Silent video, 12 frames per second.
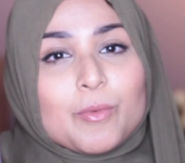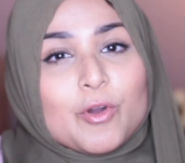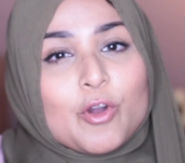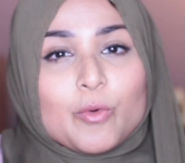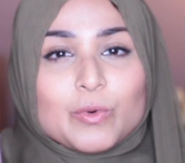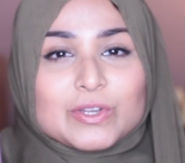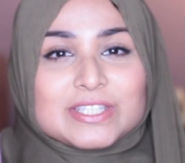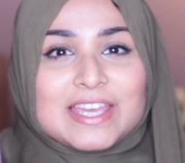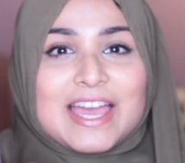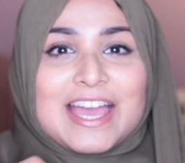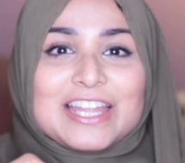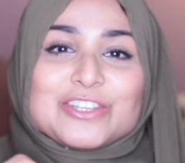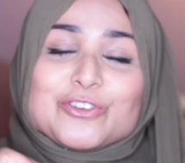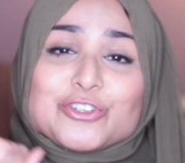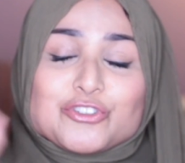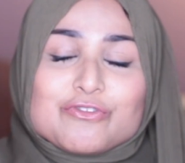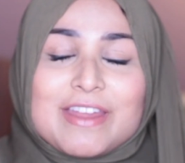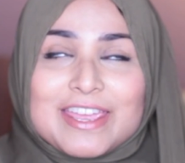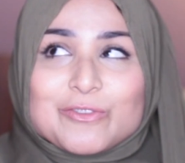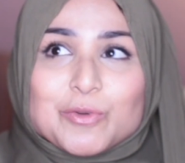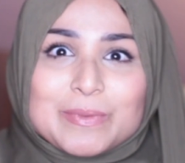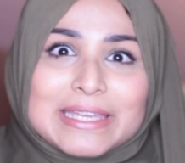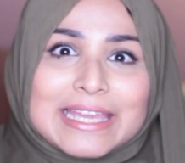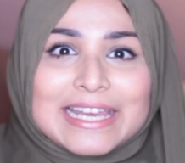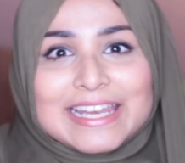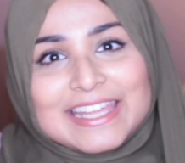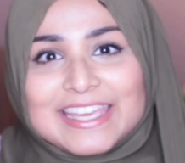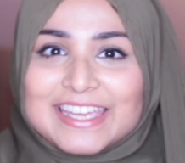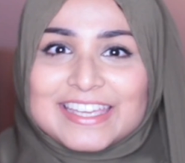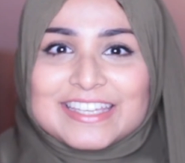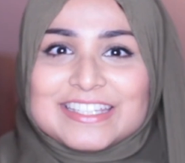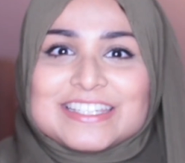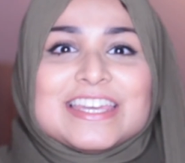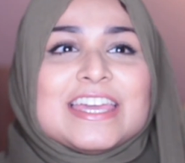more hot water and your drain will be cleared